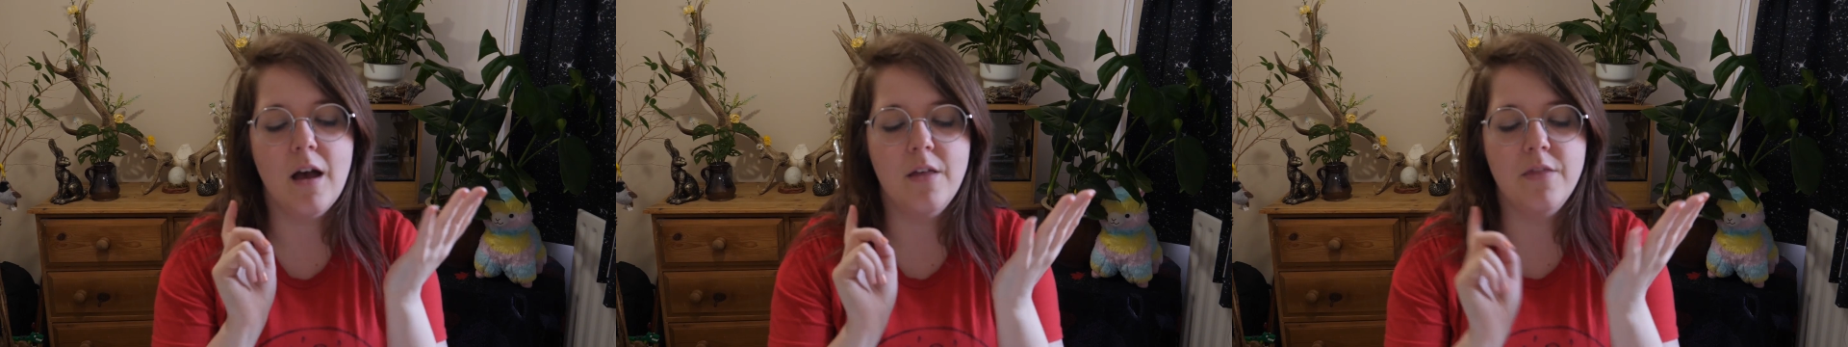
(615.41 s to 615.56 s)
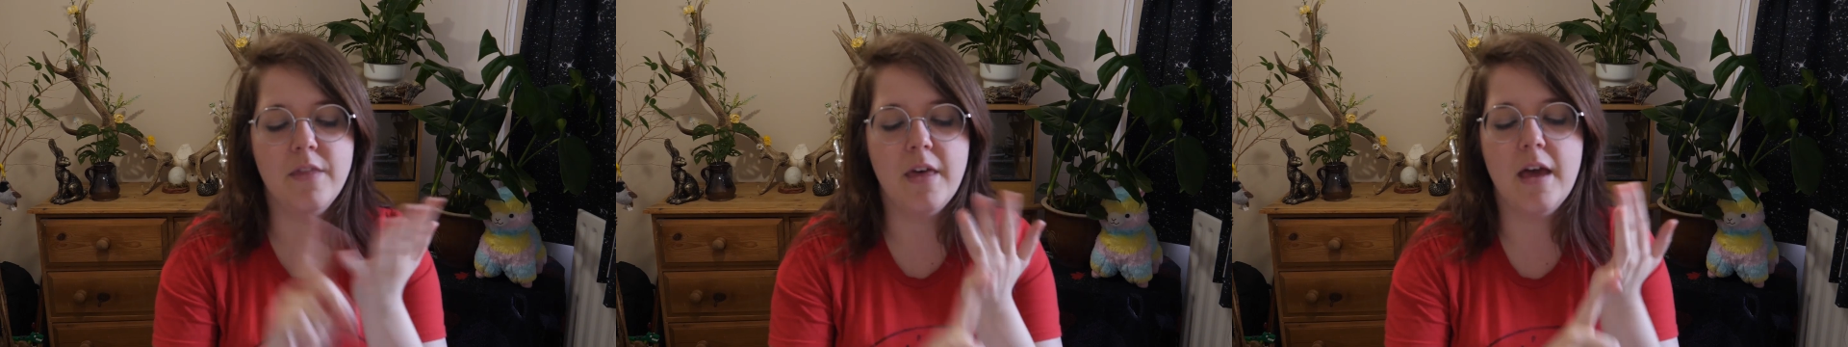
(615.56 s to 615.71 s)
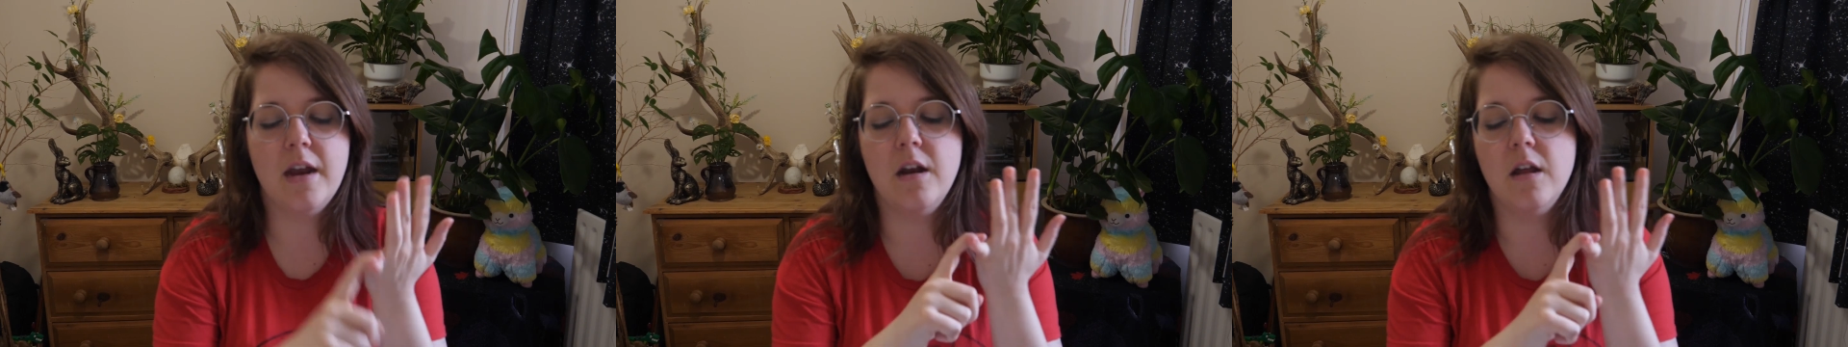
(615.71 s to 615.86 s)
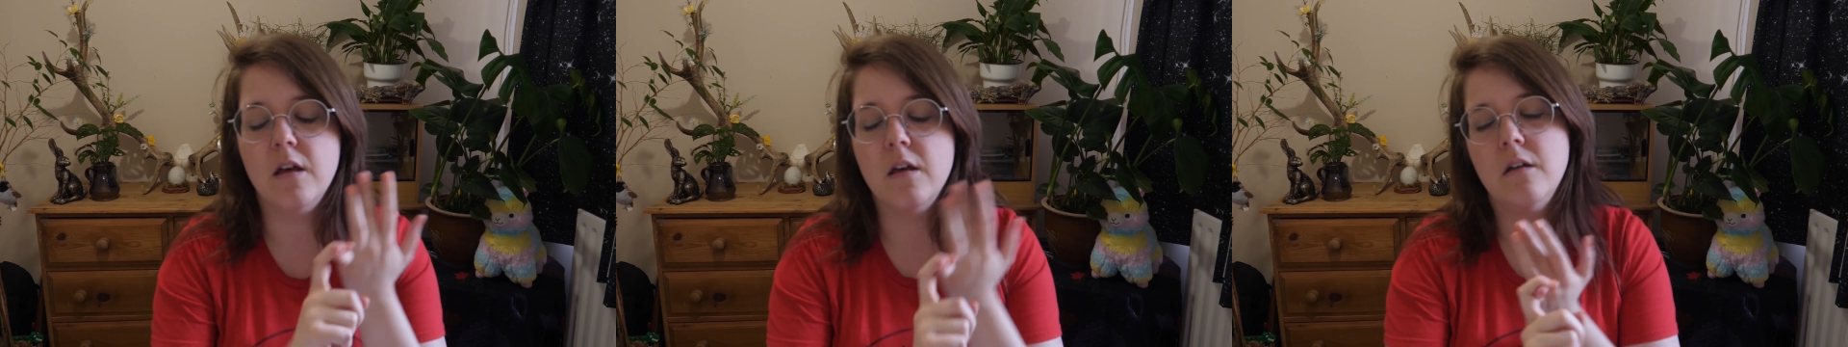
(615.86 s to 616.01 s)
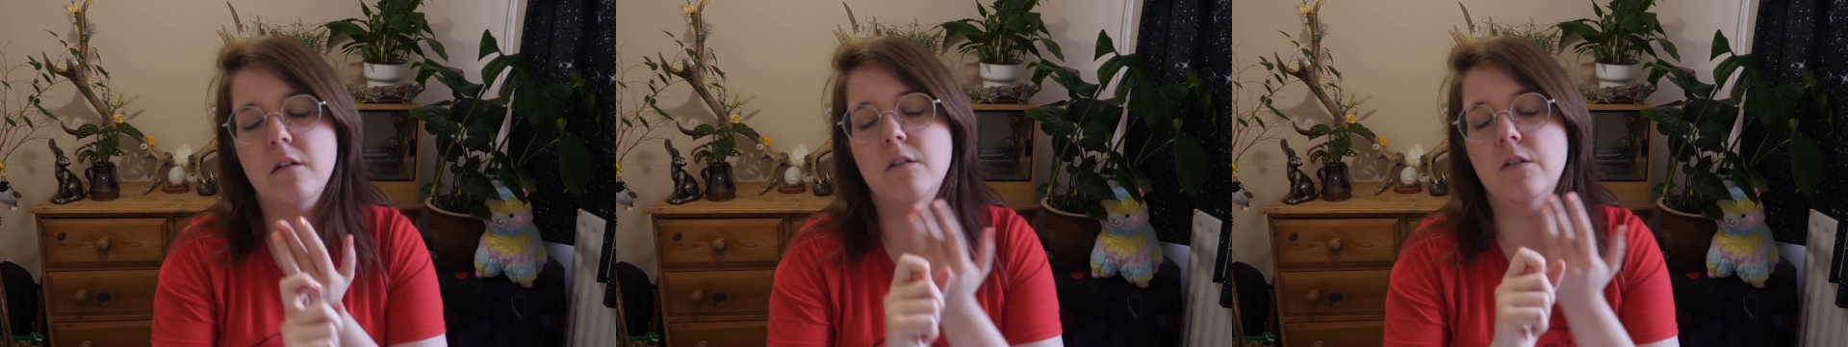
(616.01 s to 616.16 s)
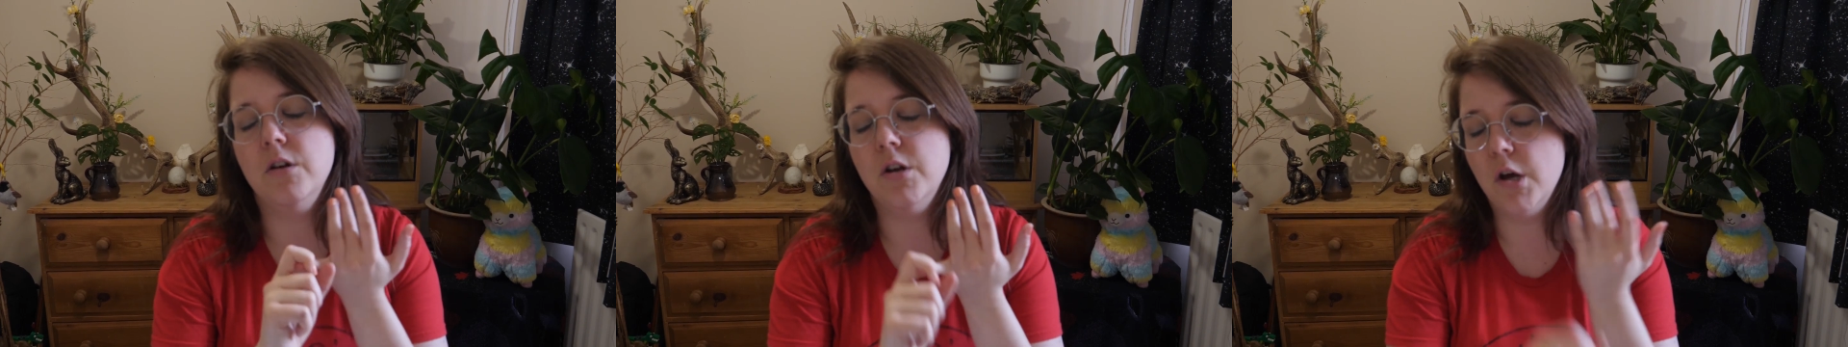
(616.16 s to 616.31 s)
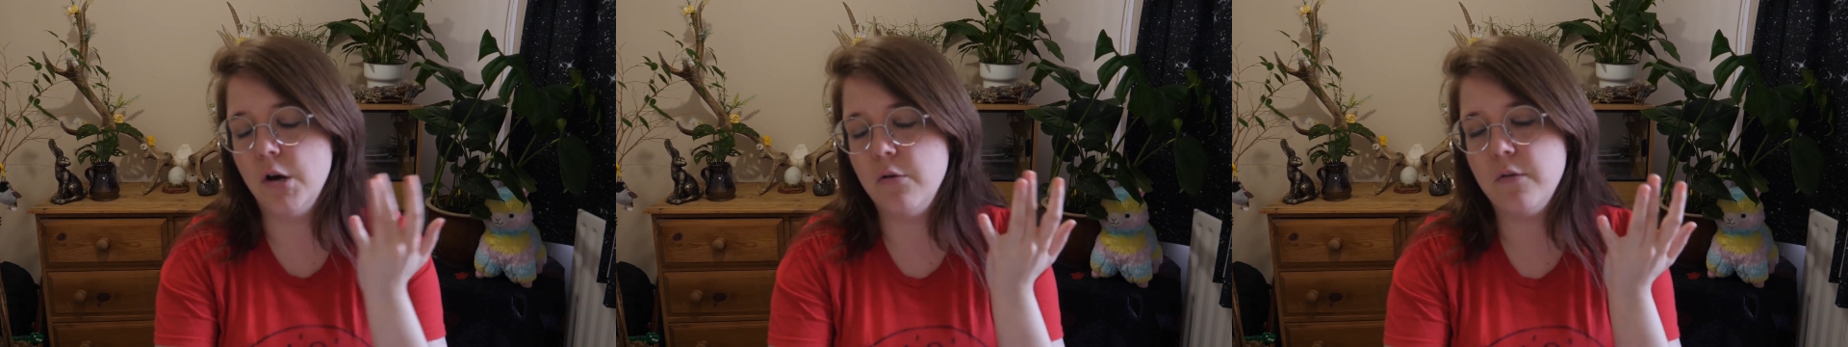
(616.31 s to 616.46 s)
and then
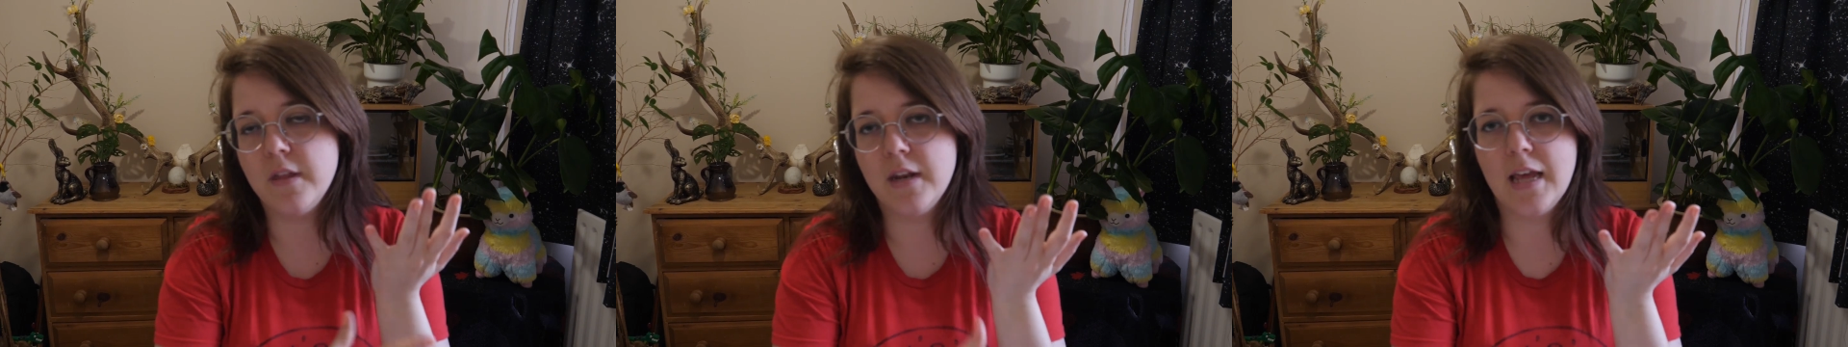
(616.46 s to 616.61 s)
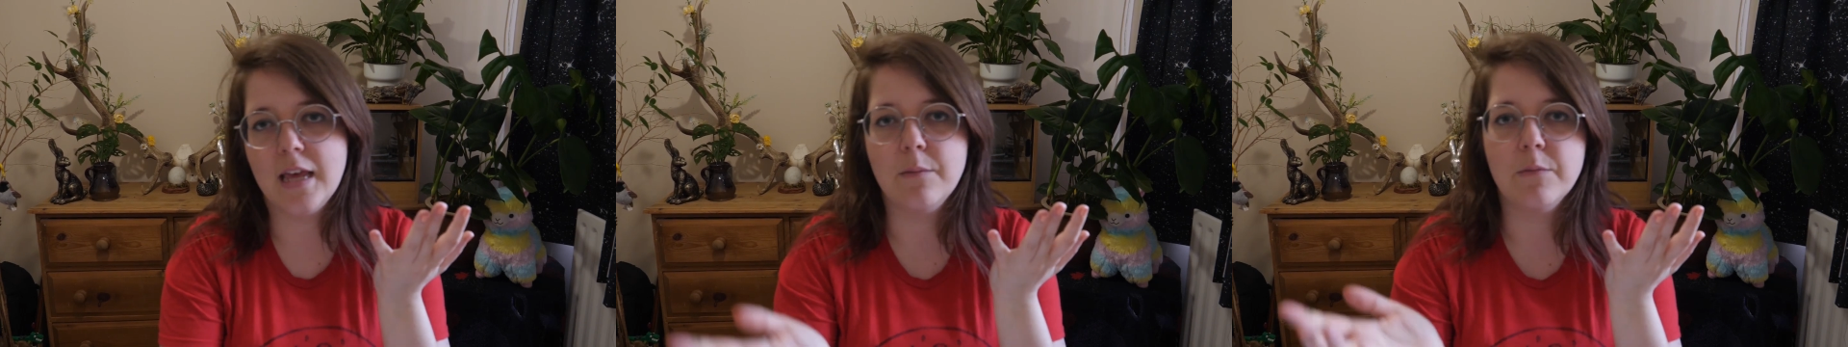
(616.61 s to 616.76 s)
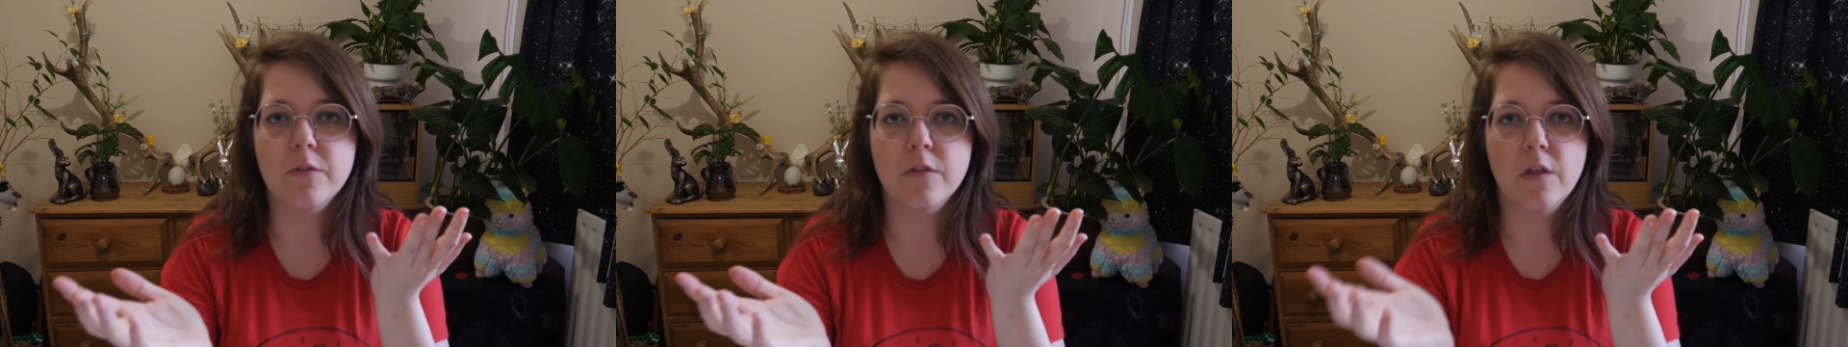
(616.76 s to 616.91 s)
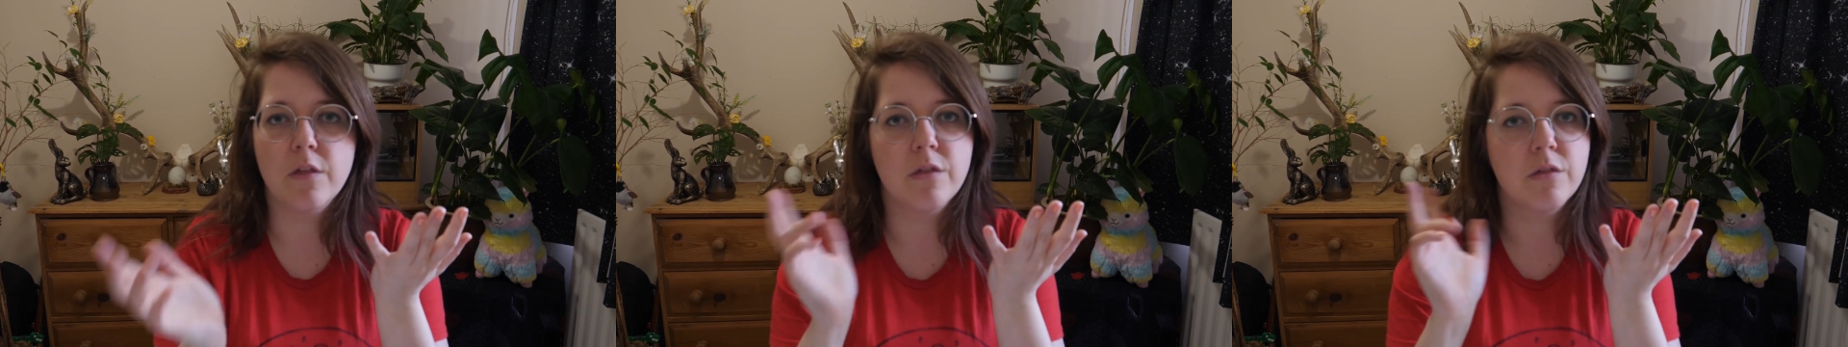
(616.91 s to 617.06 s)
know the names of the